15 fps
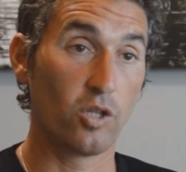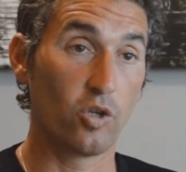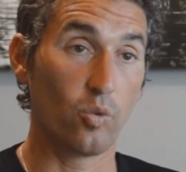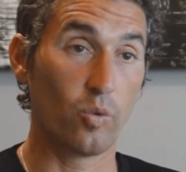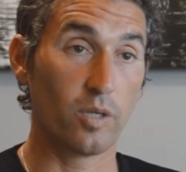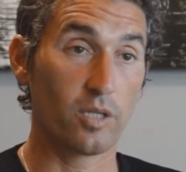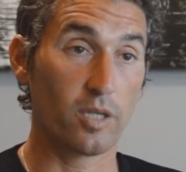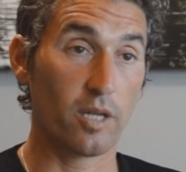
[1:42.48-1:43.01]
2
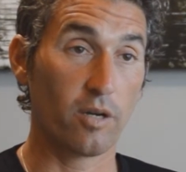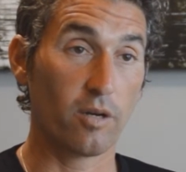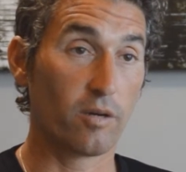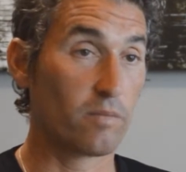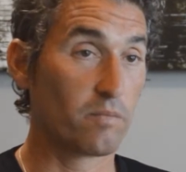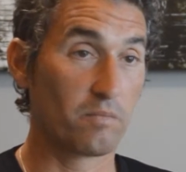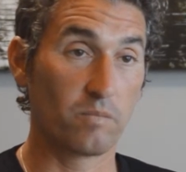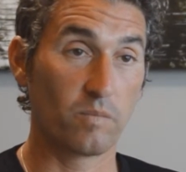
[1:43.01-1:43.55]
weeks later,
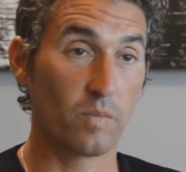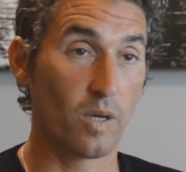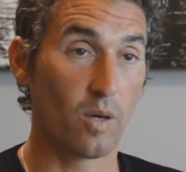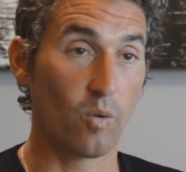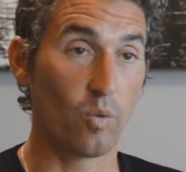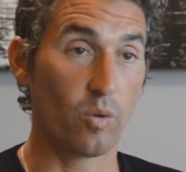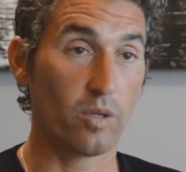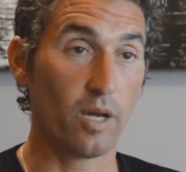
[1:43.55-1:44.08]

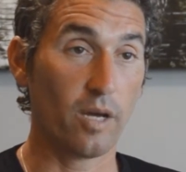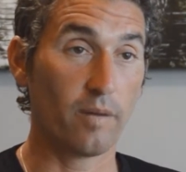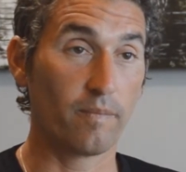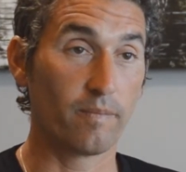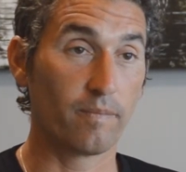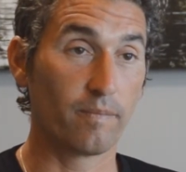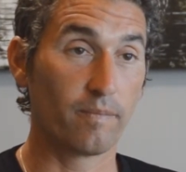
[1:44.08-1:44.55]
we're done.